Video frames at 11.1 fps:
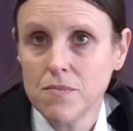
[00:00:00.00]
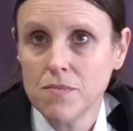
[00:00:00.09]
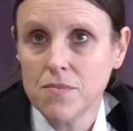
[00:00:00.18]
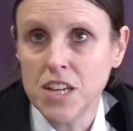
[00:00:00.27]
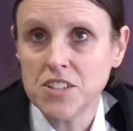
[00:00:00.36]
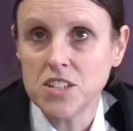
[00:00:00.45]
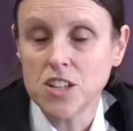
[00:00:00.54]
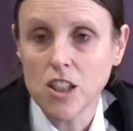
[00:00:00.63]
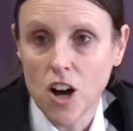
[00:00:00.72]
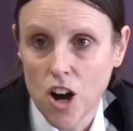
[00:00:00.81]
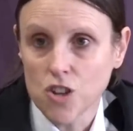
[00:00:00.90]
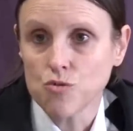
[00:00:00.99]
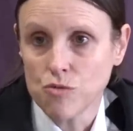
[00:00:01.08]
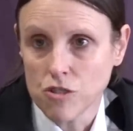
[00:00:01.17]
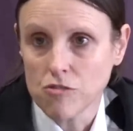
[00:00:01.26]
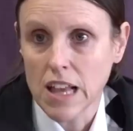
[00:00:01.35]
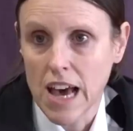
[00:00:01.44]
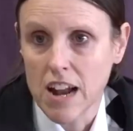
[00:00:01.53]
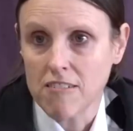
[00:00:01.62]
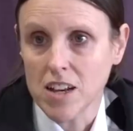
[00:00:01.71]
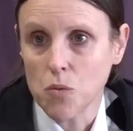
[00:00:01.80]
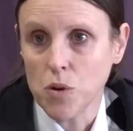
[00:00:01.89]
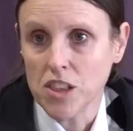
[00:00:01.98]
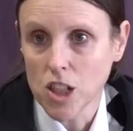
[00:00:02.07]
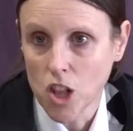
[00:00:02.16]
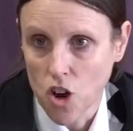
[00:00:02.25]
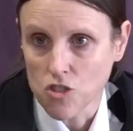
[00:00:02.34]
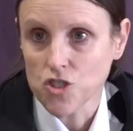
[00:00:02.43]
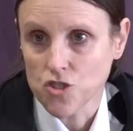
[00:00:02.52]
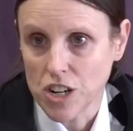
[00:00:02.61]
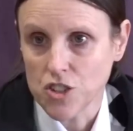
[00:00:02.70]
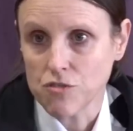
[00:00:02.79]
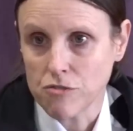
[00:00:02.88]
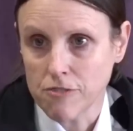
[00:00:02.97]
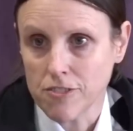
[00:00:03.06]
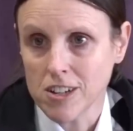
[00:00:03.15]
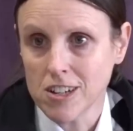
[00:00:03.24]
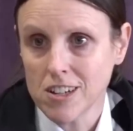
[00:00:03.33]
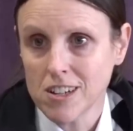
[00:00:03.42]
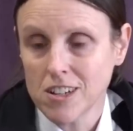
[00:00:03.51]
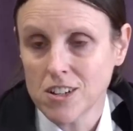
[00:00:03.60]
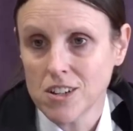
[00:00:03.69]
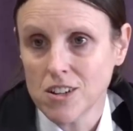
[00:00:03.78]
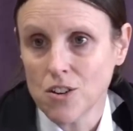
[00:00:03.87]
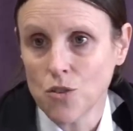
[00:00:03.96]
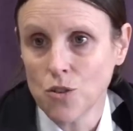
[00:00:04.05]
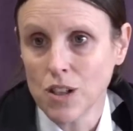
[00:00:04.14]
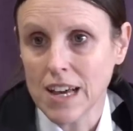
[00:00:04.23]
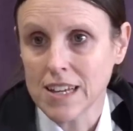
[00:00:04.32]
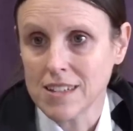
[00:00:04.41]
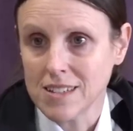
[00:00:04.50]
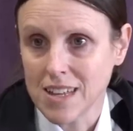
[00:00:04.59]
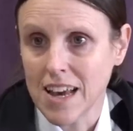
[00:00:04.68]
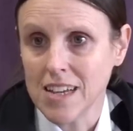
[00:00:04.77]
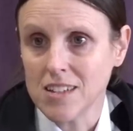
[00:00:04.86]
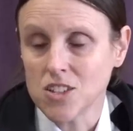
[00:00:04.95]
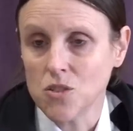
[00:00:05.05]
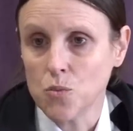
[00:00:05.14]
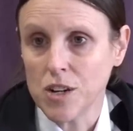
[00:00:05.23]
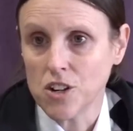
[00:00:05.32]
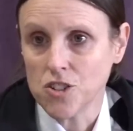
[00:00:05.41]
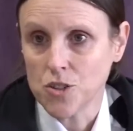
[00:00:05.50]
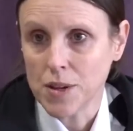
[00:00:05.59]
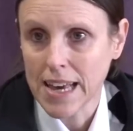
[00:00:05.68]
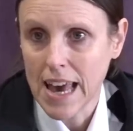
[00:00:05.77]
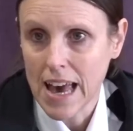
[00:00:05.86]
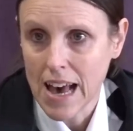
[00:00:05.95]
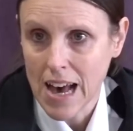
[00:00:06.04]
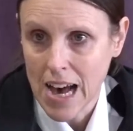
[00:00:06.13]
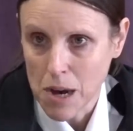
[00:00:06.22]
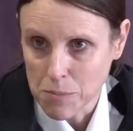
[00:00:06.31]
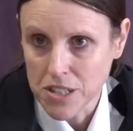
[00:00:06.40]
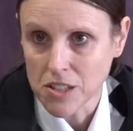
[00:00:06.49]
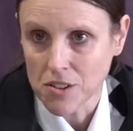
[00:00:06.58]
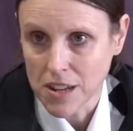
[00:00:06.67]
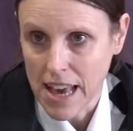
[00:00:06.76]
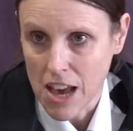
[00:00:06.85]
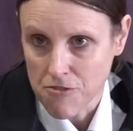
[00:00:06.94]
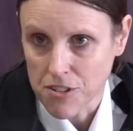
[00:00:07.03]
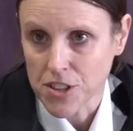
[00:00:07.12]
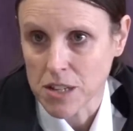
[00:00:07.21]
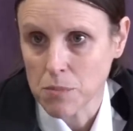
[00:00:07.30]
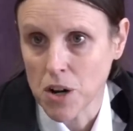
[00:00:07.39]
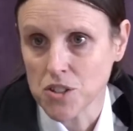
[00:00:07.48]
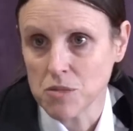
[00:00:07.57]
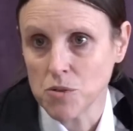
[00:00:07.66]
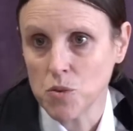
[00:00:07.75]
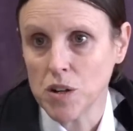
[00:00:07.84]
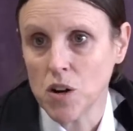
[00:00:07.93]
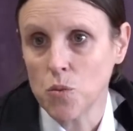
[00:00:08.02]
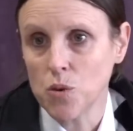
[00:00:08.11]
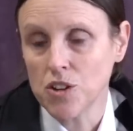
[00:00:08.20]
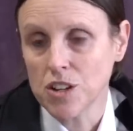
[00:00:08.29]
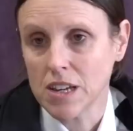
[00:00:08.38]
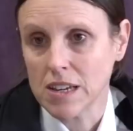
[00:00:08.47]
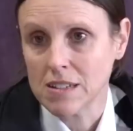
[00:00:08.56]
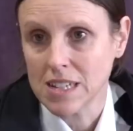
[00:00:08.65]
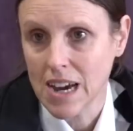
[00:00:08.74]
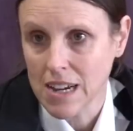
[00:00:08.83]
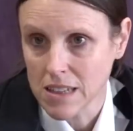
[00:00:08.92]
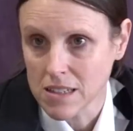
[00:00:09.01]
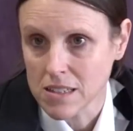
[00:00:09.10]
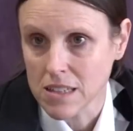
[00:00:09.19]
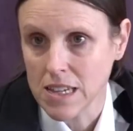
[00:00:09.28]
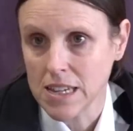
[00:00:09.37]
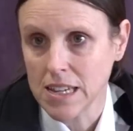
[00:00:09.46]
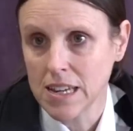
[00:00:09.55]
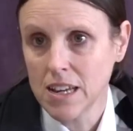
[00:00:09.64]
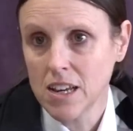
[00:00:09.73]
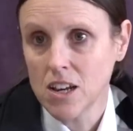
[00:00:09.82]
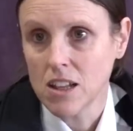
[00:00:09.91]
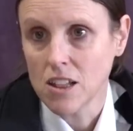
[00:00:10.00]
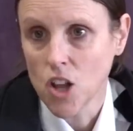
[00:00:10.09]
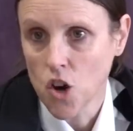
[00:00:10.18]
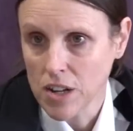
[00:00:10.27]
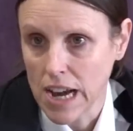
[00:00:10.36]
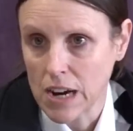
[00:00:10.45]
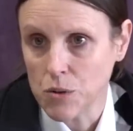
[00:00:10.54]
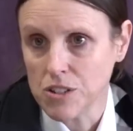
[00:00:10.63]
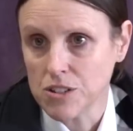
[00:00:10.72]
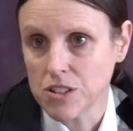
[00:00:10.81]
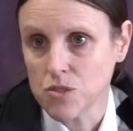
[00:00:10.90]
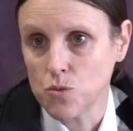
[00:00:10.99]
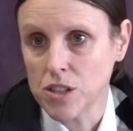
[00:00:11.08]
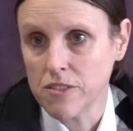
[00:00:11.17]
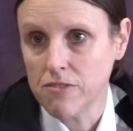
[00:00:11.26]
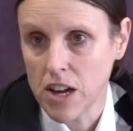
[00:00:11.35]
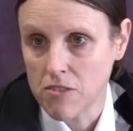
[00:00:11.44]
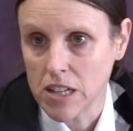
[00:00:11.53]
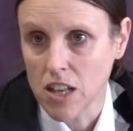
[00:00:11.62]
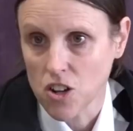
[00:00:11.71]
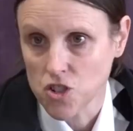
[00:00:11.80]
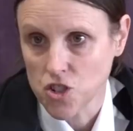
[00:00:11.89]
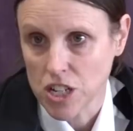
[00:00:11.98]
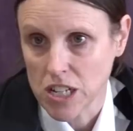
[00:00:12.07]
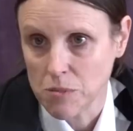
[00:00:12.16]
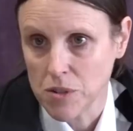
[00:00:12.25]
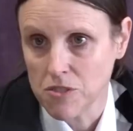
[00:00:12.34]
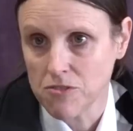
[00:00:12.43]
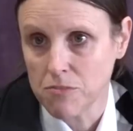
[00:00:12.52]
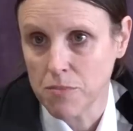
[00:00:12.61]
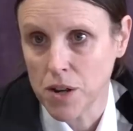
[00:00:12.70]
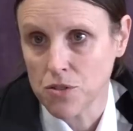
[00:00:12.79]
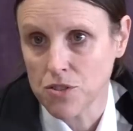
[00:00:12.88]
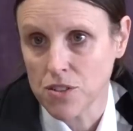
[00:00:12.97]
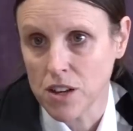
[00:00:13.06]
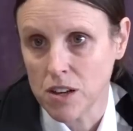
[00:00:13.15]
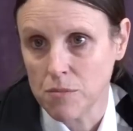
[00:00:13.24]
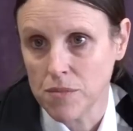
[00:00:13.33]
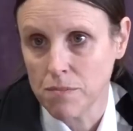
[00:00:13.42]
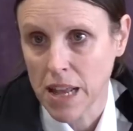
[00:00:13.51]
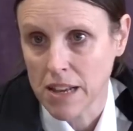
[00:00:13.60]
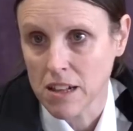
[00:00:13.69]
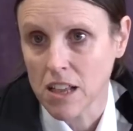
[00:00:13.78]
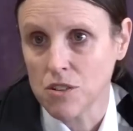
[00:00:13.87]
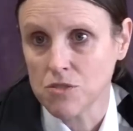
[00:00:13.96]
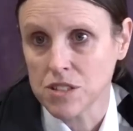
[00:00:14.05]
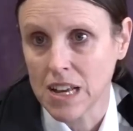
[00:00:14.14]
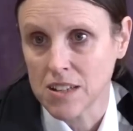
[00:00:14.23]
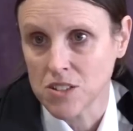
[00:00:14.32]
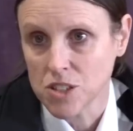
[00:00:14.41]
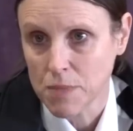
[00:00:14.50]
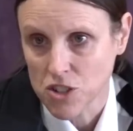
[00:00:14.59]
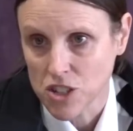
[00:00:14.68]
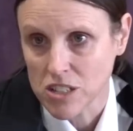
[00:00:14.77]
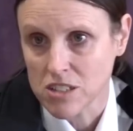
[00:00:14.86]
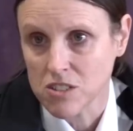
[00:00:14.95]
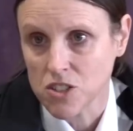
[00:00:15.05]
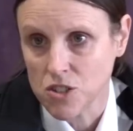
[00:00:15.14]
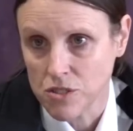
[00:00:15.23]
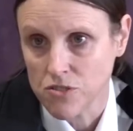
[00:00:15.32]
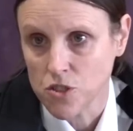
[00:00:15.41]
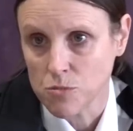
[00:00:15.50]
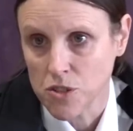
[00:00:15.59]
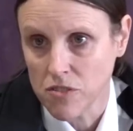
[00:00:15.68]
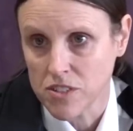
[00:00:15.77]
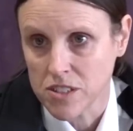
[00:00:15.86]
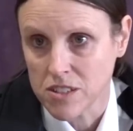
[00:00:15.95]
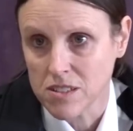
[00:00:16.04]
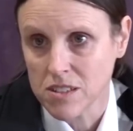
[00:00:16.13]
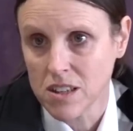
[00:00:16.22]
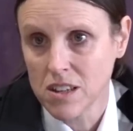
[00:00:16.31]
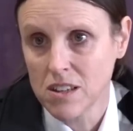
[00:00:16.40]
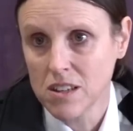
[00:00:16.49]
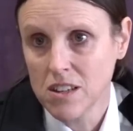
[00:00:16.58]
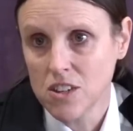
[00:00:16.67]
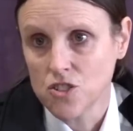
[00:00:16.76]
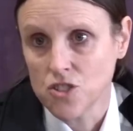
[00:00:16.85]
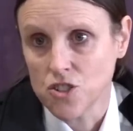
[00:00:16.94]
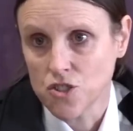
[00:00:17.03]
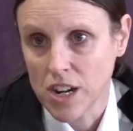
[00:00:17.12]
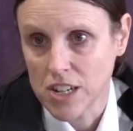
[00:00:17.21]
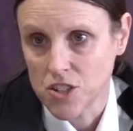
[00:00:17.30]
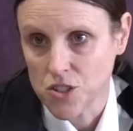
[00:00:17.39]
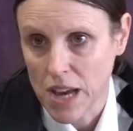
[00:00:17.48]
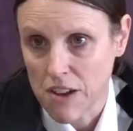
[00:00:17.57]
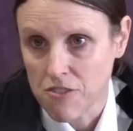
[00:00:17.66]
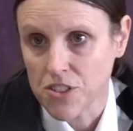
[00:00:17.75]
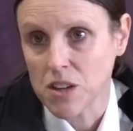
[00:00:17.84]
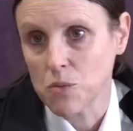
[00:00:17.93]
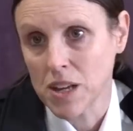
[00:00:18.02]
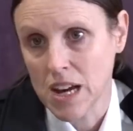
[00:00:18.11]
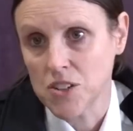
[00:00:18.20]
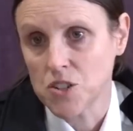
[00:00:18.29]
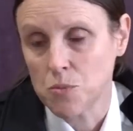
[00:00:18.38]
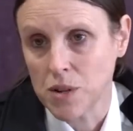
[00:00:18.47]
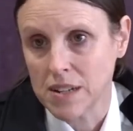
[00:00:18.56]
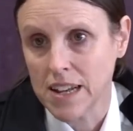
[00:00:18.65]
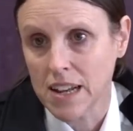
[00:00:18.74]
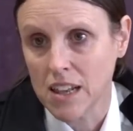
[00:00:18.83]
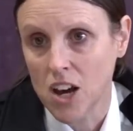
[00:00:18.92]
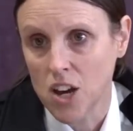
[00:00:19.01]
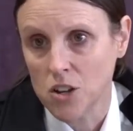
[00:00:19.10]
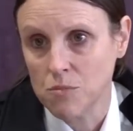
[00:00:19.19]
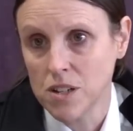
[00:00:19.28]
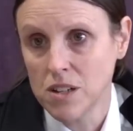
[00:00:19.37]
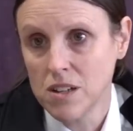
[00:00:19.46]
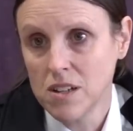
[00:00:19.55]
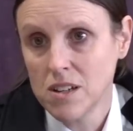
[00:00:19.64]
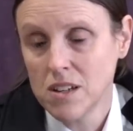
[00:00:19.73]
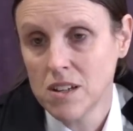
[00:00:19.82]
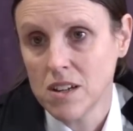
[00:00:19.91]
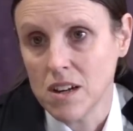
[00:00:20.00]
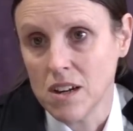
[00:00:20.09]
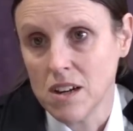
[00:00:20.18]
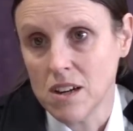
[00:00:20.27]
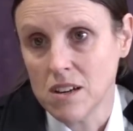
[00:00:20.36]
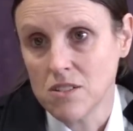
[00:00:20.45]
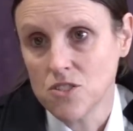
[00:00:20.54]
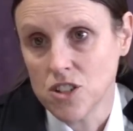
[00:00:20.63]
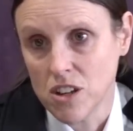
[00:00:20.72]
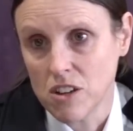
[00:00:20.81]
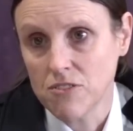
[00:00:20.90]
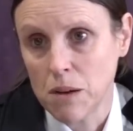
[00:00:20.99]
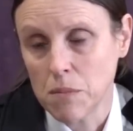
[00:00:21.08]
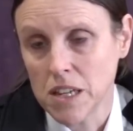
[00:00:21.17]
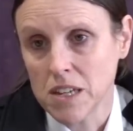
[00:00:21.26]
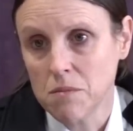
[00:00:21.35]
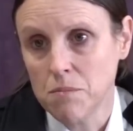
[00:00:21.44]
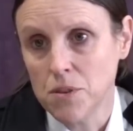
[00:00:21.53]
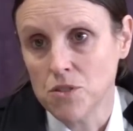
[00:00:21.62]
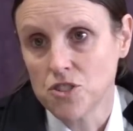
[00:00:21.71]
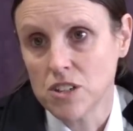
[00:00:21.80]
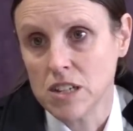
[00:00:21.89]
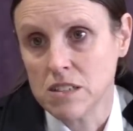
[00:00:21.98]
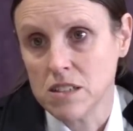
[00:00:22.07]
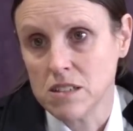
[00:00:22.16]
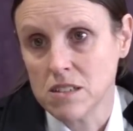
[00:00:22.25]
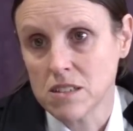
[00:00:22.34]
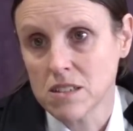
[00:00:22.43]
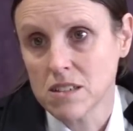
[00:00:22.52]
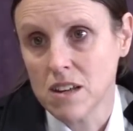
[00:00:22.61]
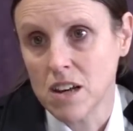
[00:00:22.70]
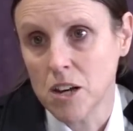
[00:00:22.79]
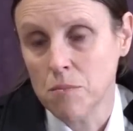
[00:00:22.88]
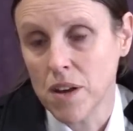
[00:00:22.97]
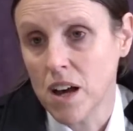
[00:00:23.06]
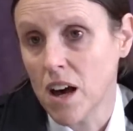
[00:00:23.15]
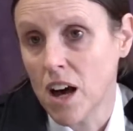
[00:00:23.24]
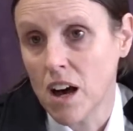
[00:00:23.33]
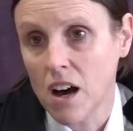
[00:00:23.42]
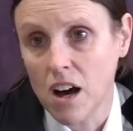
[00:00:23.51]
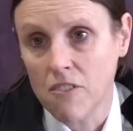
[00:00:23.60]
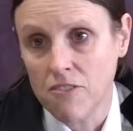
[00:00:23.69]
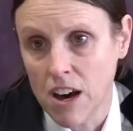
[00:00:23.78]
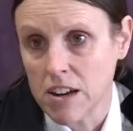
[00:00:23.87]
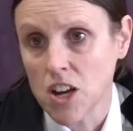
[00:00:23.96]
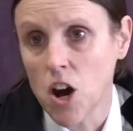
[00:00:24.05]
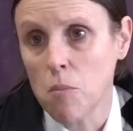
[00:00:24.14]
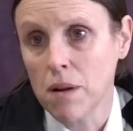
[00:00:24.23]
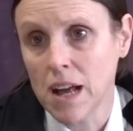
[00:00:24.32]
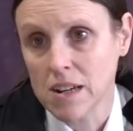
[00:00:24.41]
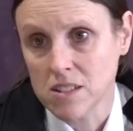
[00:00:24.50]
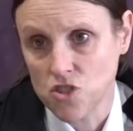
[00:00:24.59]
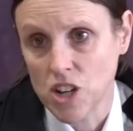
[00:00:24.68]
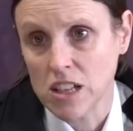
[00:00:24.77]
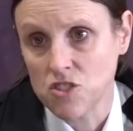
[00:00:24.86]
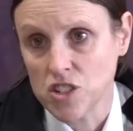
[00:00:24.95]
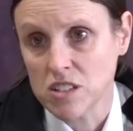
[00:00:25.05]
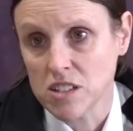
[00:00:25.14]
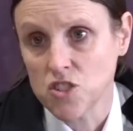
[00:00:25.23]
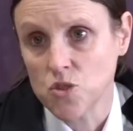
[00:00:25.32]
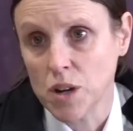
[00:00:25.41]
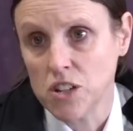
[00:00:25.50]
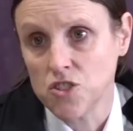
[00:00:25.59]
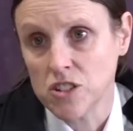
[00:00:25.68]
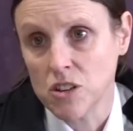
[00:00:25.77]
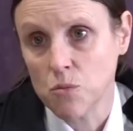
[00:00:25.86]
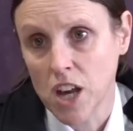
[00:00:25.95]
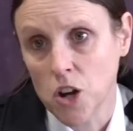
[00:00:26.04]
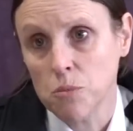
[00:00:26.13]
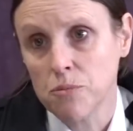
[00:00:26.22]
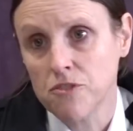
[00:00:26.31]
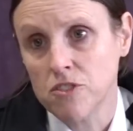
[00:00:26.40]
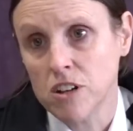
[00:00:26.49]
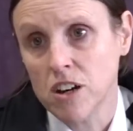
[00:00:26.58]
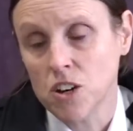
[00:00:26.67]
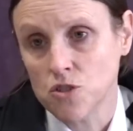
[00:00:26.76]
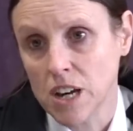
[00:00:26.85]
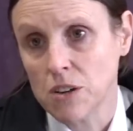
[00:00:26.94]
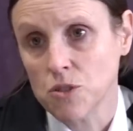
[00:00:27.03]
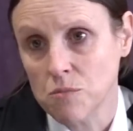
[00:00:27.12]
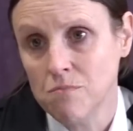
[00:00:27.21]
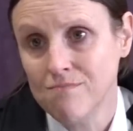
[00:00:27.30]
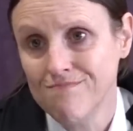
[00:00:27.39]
This is a large rural area with a long stretch of river. All I can say is that we are doing absolutely everything possible. We are working tirelessly, long hours, with a very large team of both plainclothes and specialist uniformed officers to try and do everything we can to bring Nicola home to her family. But it is a very complex and challenging situation, and we hope for a good outcome.